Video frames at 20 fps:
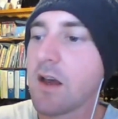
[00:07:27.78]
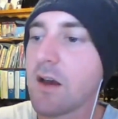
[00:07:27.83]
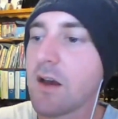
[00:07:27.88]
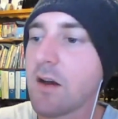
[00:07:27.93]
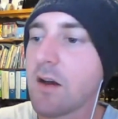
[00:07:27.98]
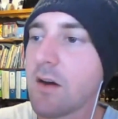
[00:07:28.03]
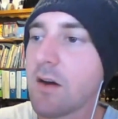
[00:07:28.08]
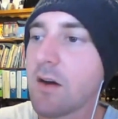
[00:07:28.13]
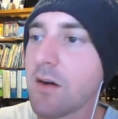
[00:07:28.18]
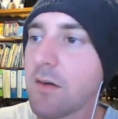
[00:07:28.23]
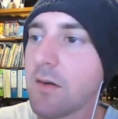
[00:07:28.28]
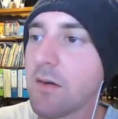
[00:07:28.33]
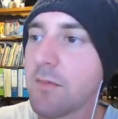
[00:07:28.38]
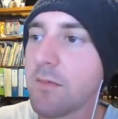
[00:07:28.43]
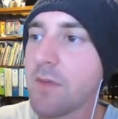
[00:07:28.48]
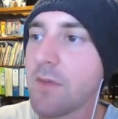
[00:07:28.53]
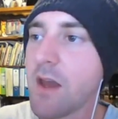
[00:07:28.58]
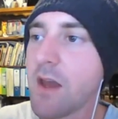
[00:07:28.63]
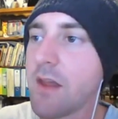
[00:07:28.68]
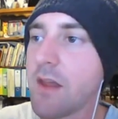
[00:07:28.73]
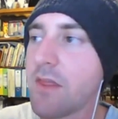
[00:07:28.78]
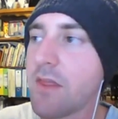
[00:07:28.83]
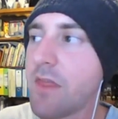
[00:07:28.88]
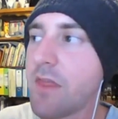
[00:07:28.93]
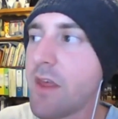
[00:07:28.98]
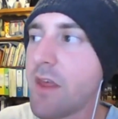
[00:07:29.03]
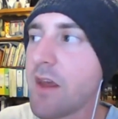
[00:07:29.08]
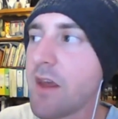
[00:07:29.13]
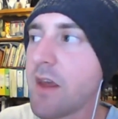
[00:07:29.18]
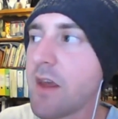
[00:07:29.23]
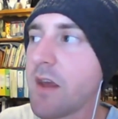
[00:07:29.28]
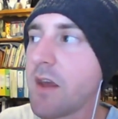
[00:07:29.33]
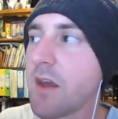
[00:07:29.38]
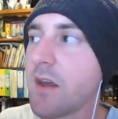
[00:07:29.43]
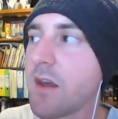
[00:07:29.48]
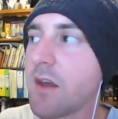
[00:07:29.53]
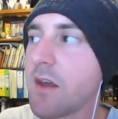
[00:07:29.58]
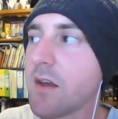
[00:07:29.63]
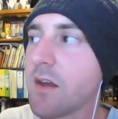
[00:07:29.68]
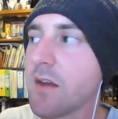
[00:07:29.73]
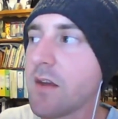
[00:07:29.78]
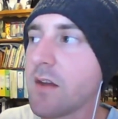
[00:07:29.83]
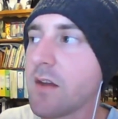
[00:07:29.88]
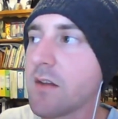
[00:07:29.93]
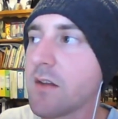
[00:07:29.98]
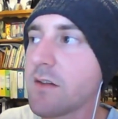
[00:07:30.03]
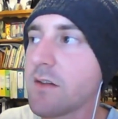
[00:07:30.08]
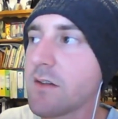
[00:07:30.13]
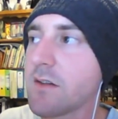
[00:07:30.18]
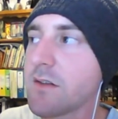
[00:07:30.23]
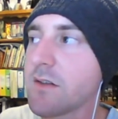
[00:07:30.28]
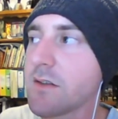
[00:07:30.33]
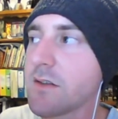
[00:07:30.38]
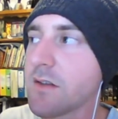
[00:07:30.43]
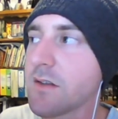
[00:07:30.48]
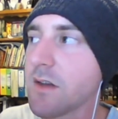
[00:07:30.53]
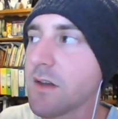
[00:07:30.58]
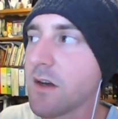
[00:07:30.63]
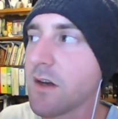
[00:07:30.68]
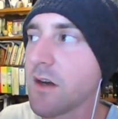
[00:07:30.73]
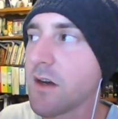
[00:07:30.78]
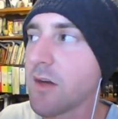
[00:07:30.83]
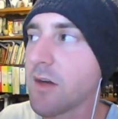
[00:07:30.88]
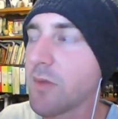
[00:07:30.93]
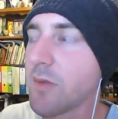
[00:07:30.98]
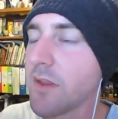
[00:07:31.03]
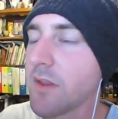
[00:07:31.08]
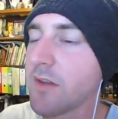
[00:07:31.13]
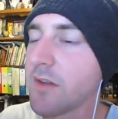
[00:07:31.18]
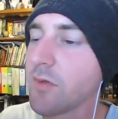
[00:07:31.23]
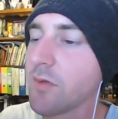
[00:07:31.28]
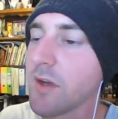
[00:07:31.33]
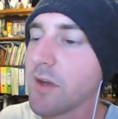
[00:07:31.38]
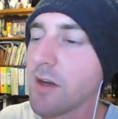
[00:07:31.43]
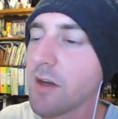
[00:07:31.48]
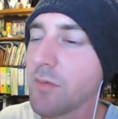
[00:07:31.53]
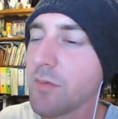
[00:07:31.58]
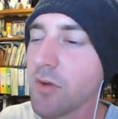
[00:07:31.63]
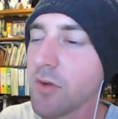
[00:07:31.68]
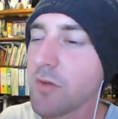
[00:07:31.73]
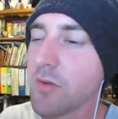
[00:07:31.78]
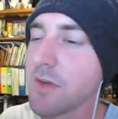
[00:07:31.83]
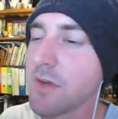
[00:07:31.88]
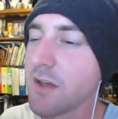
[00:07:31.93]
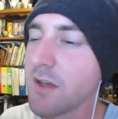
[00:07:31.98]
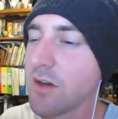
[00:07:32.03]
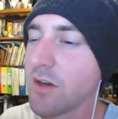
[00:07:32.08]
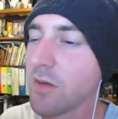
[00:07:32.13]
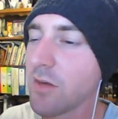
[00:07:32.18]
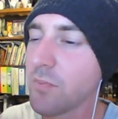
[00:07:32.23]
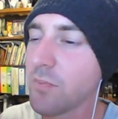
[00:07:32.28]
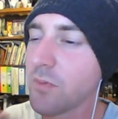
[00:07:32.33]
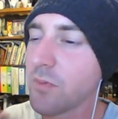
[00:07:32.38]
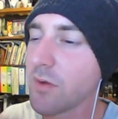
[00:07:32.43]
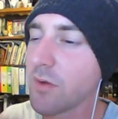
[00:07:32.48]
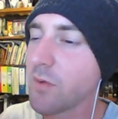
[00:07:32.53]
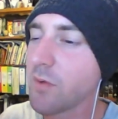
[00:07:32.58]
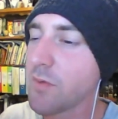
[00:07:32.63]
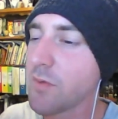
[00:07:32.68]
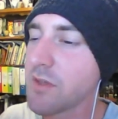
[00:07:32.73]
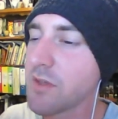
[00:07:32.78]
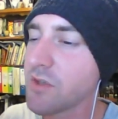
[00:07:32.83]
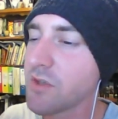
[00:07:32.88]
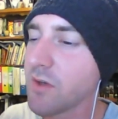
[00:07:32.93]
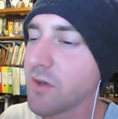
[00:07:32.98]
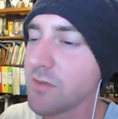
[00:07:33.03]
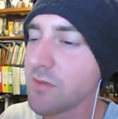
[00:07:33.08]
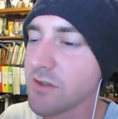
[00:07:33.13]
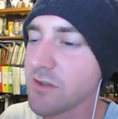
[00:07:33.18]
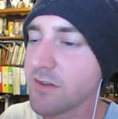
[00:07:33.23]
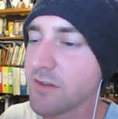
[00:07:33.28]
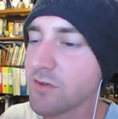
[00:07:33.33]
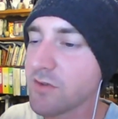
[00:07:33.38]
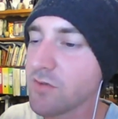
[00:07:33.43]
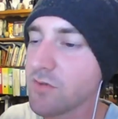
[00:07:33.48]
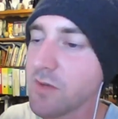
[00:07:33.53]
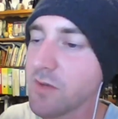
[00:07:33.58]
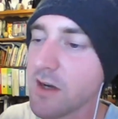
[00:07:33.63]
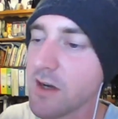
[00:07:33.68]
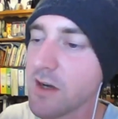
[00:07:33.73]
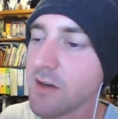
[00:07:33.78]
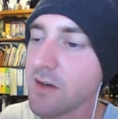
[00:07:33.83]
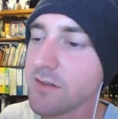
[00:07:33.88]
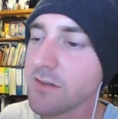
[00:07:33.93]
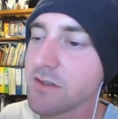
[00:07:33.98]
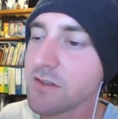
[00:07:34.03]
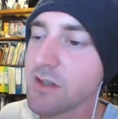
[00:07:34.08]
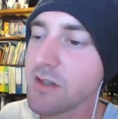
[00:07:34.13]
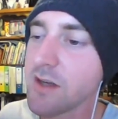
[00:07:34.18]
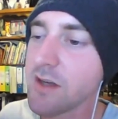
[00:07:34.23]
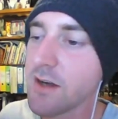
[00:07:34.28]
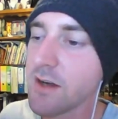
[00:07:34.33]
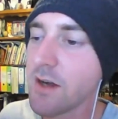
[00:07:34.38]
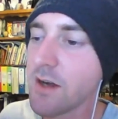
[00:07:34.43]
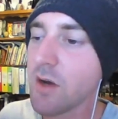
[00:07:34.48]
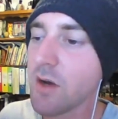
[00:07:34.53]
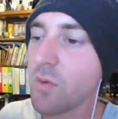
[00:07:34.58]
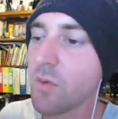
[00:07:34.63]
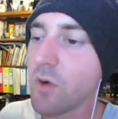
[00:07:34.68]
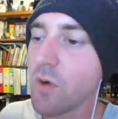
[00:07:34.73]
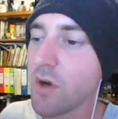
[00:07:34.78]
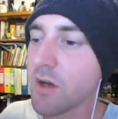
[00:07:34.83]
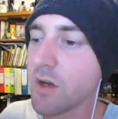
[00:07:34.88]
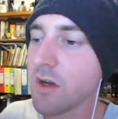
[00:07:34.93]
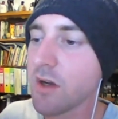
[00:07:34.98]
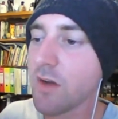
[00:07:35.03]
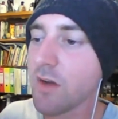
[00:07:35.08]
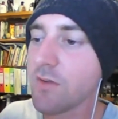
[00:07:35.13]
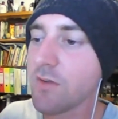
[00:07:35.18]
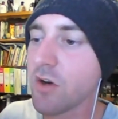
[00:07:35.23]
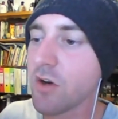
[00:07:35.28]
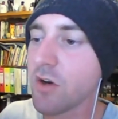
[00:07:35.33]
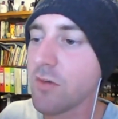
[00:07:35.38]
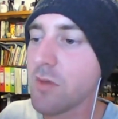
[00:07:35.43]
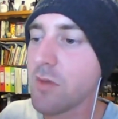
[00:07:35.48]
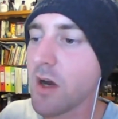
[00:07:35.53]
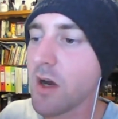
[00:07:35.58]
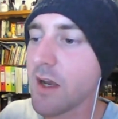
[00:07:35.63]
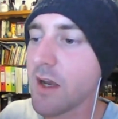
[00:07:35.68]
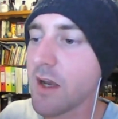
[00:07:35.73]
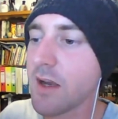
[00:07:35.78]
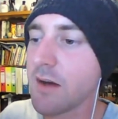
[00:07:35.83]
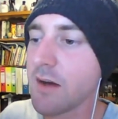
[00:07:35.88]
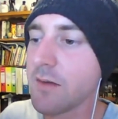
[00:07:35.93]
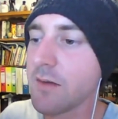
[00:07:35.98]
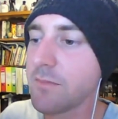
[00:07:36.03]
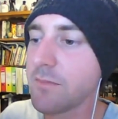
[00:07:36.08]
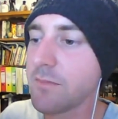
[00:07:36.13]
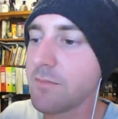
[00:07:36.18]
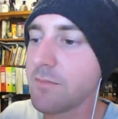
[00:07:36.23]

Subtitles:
And then but this week I probably won't be doing much Stormcast work. I've got my own